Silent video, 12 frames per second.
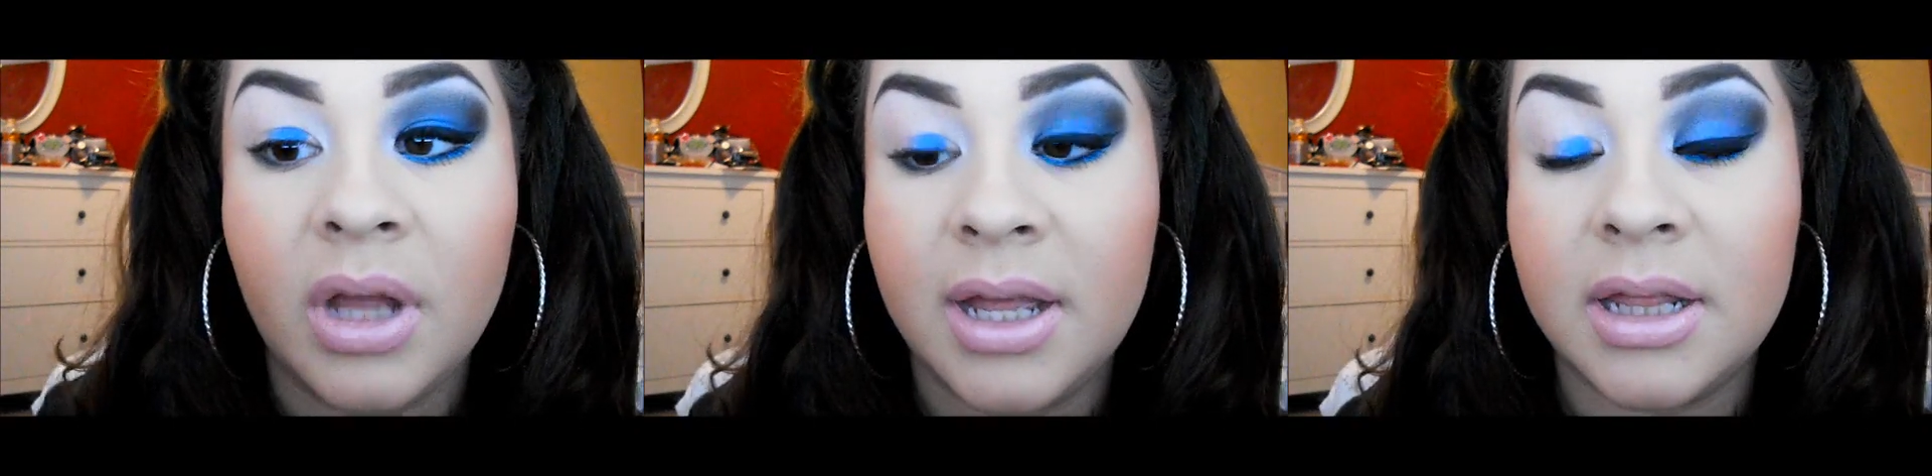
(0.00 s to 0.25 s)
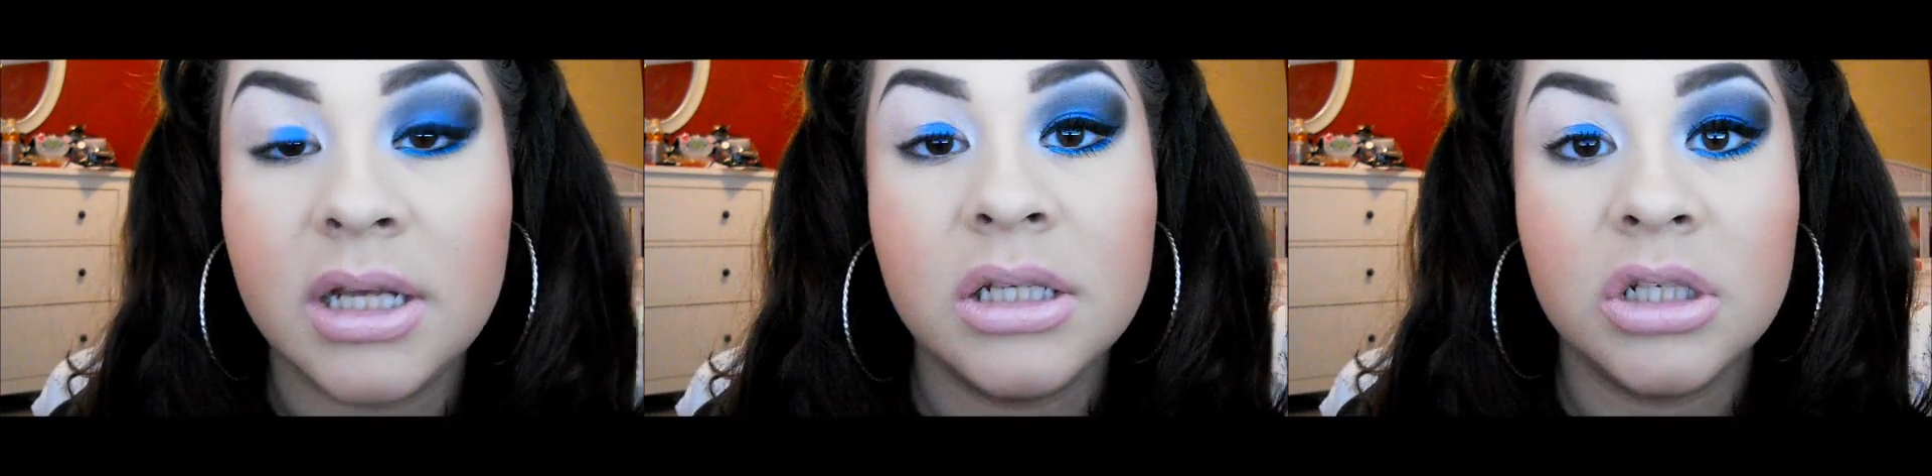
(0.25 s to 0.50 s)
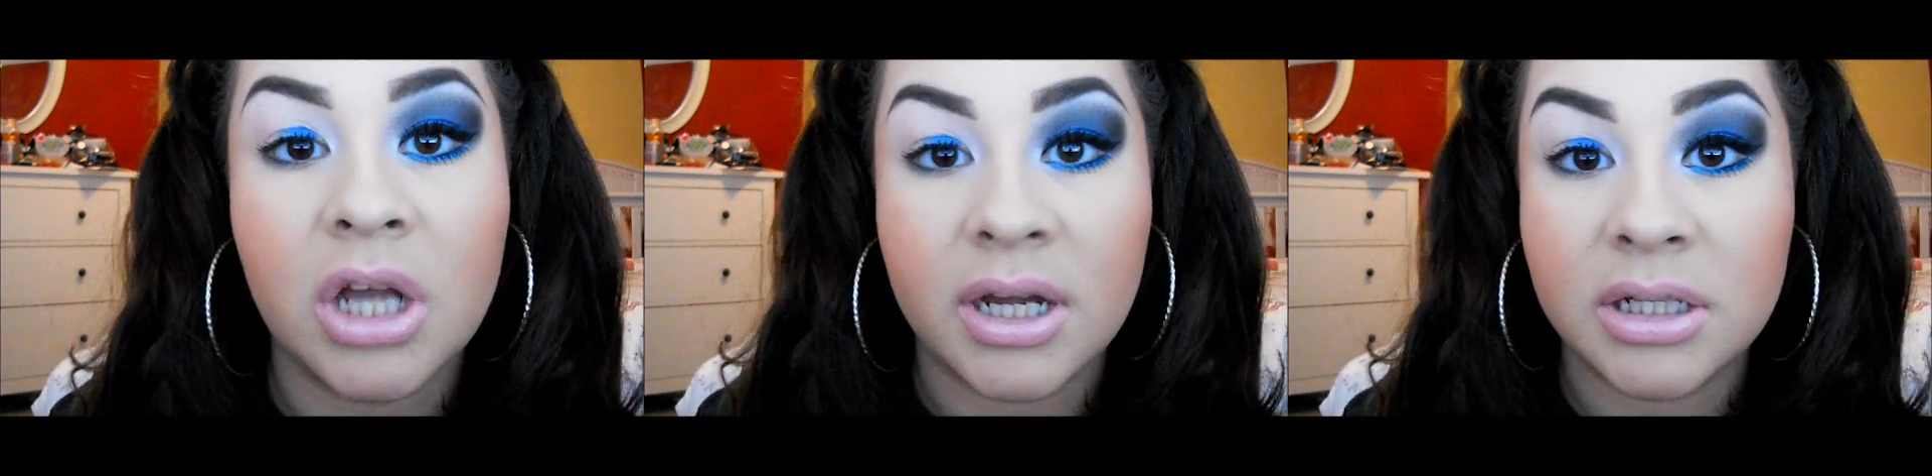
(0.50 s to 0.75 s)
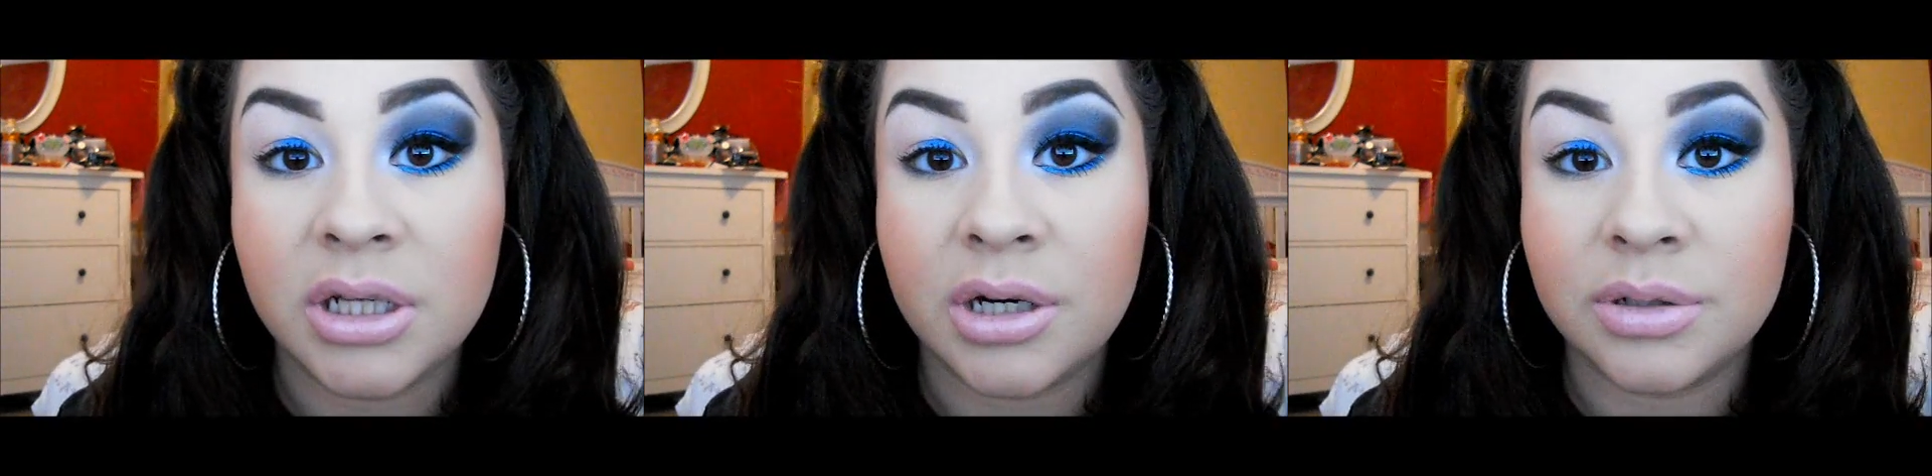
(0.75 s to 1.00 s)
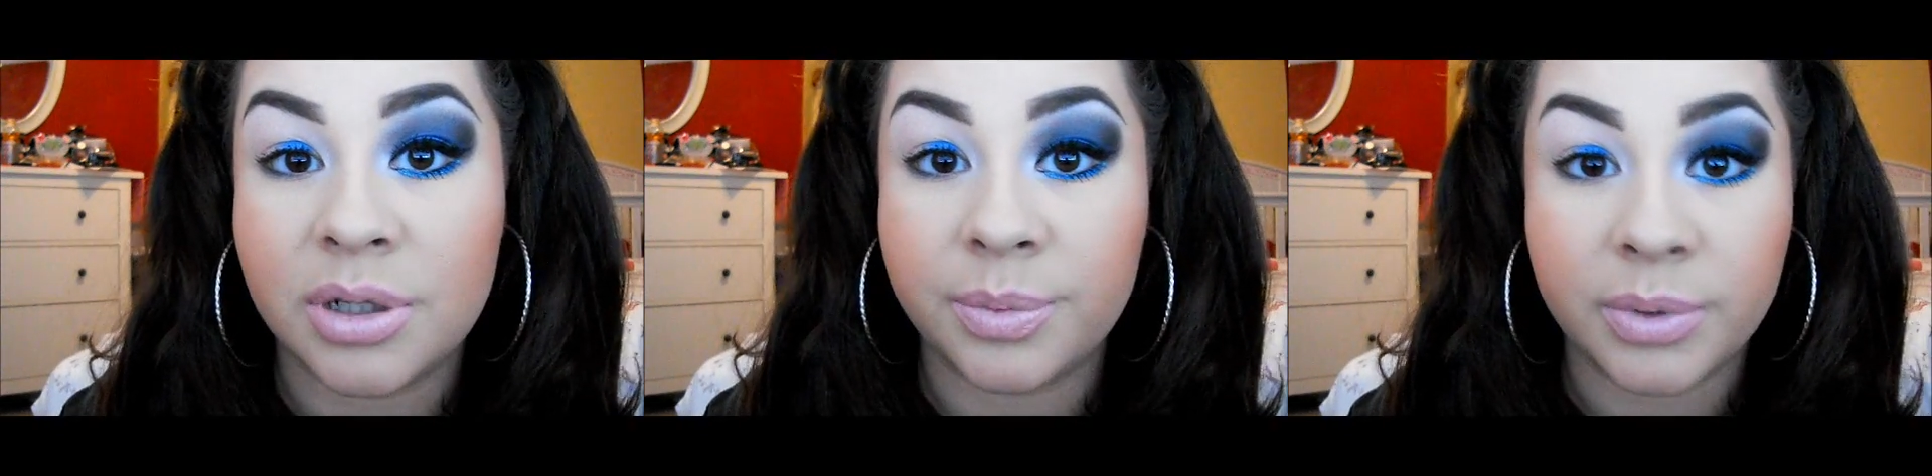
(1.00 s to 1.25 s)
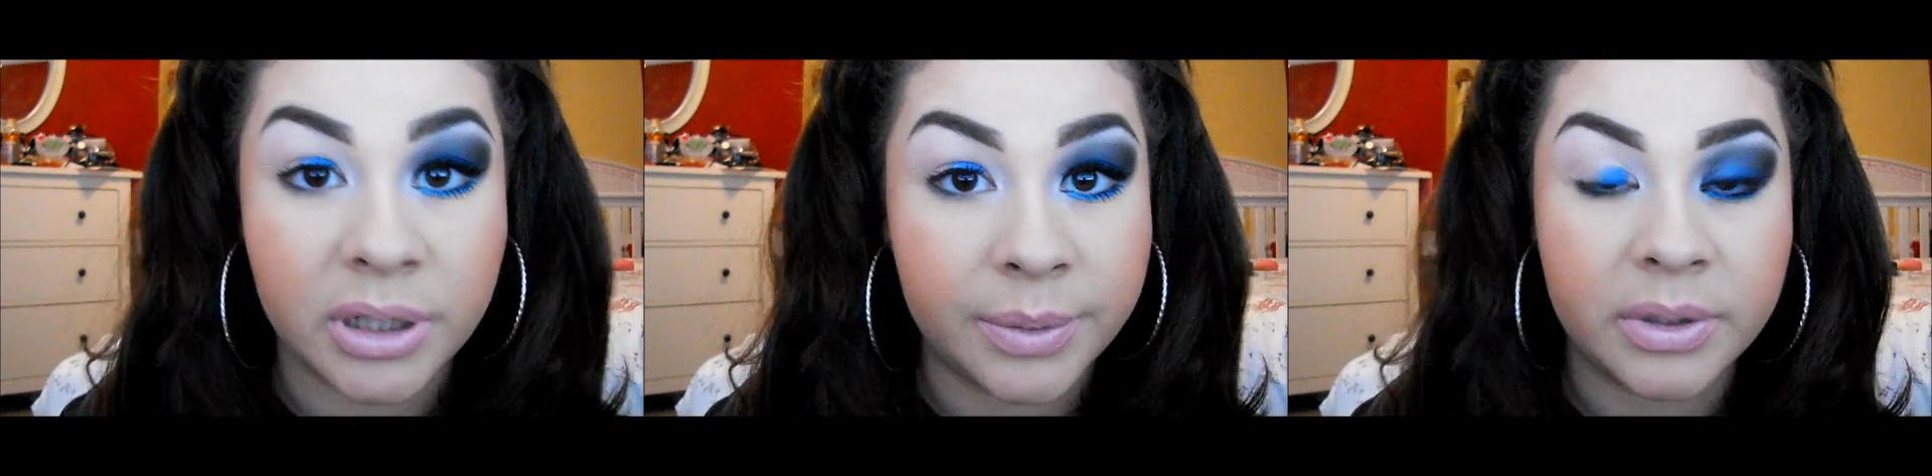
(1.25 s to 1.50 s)
And these eyeshadows are
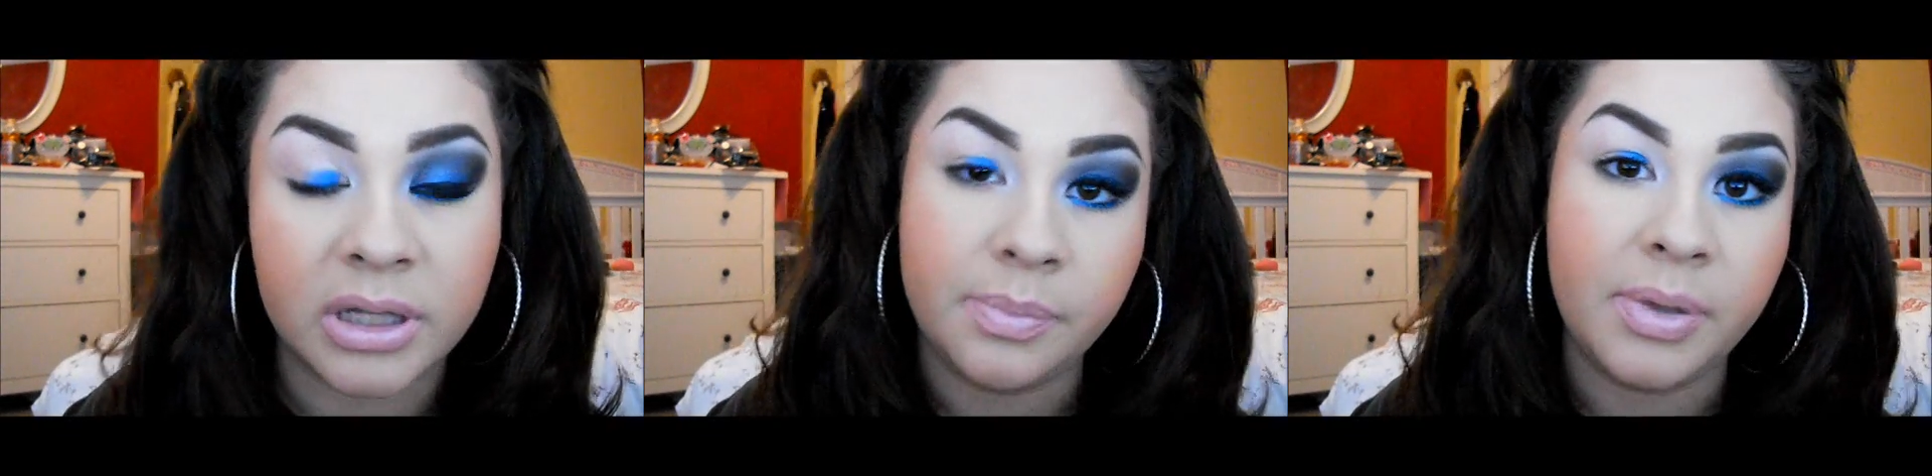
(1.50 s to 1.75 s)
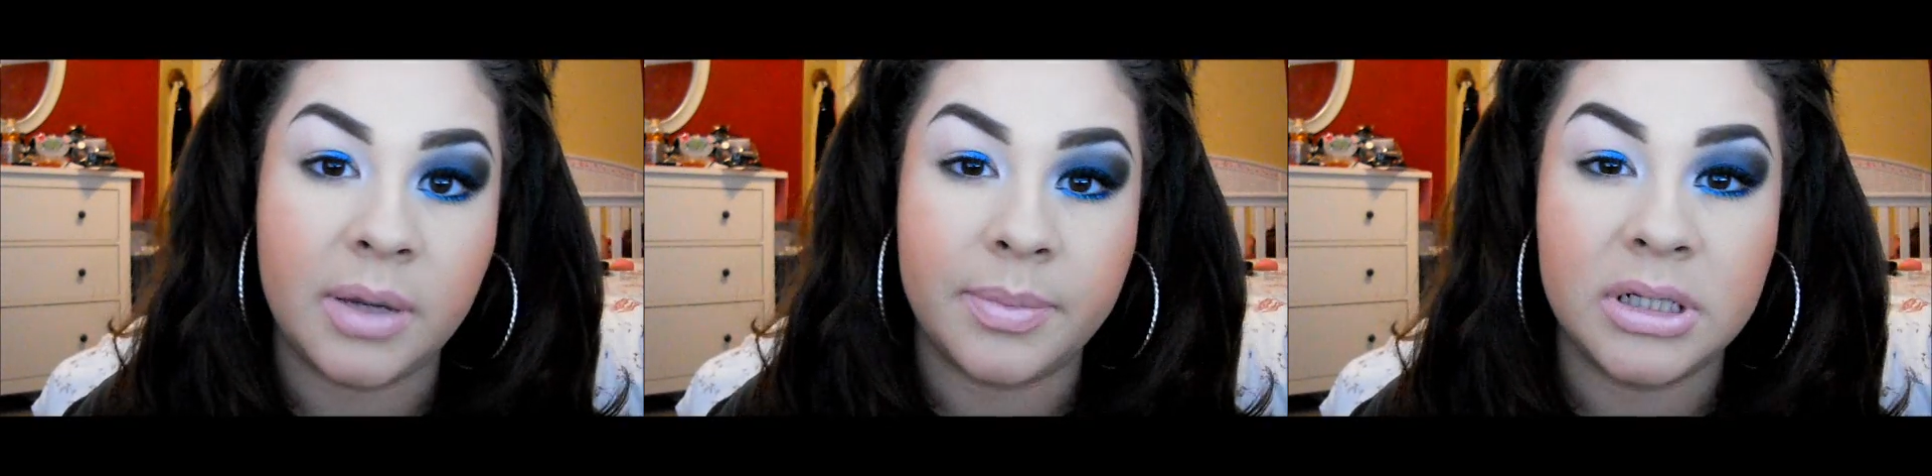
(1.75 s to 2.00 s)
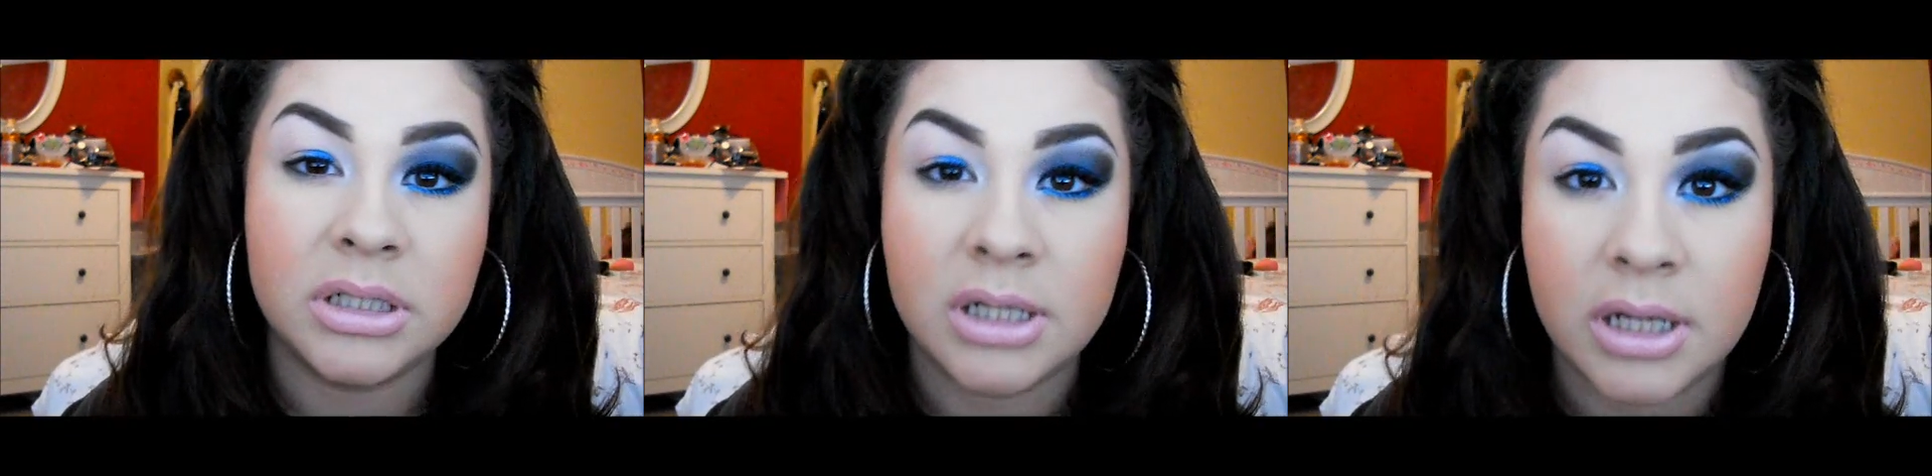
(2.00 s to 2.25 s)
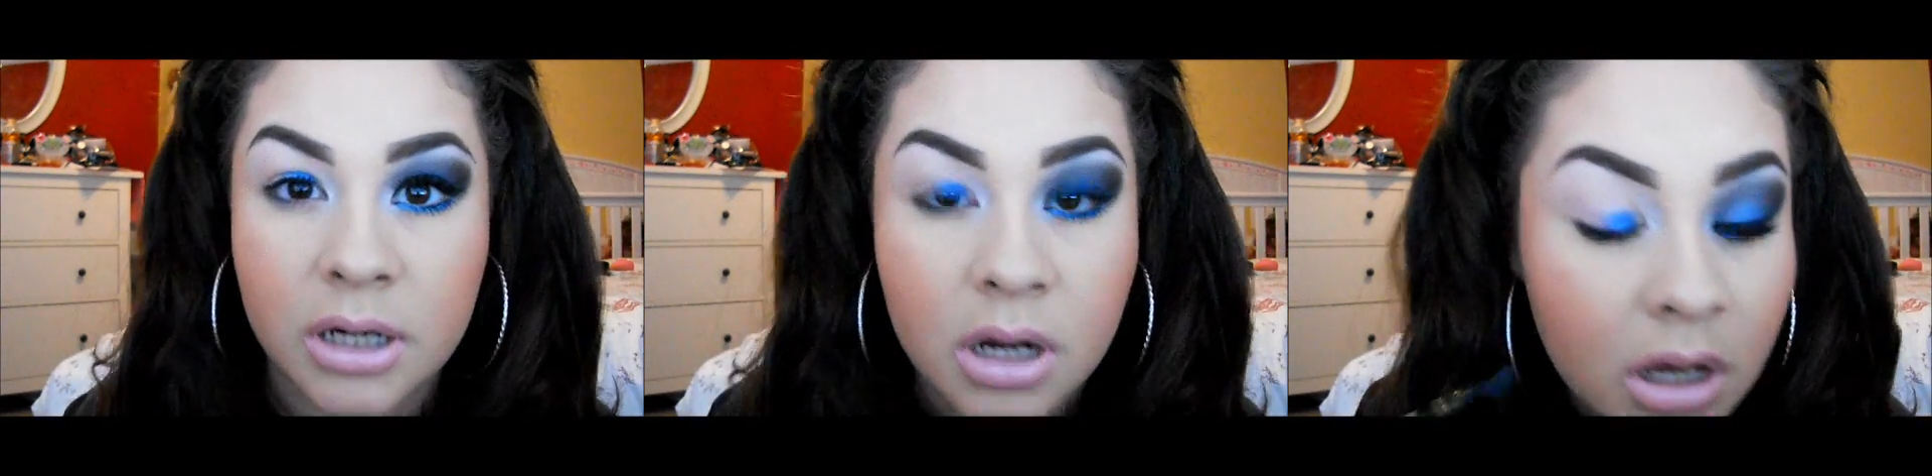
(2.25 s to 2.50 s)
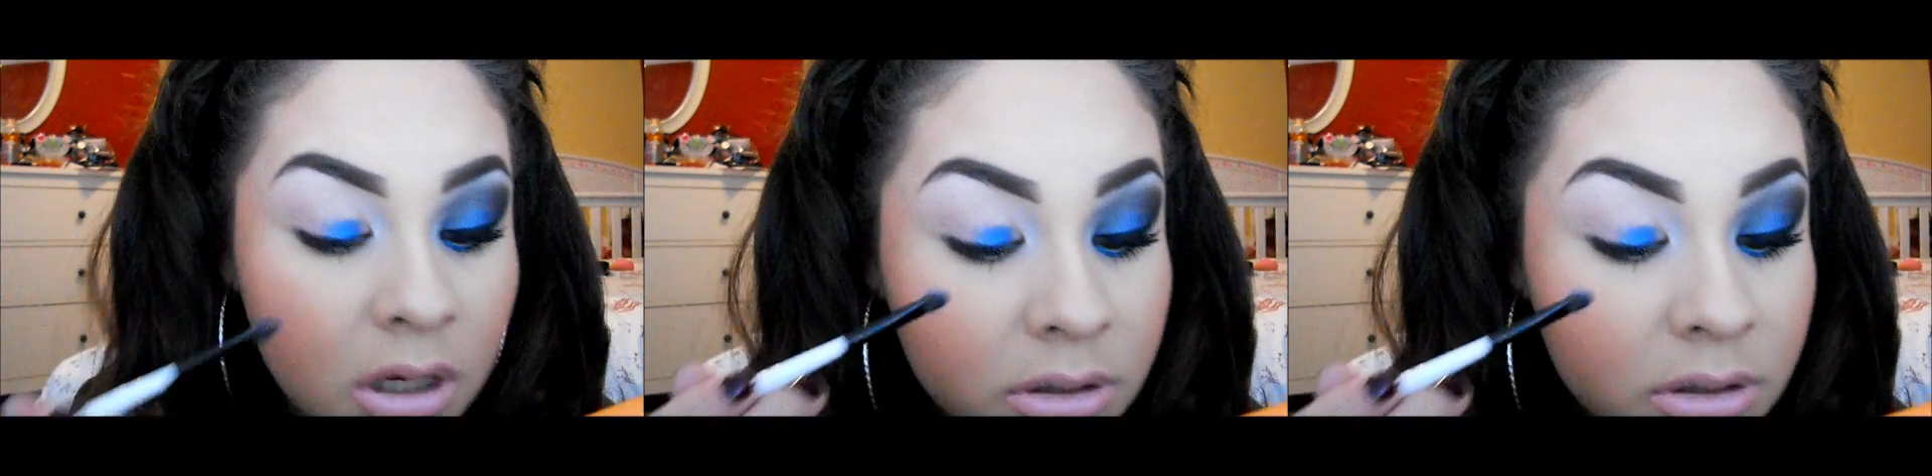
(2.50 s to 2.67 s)
really pigmented,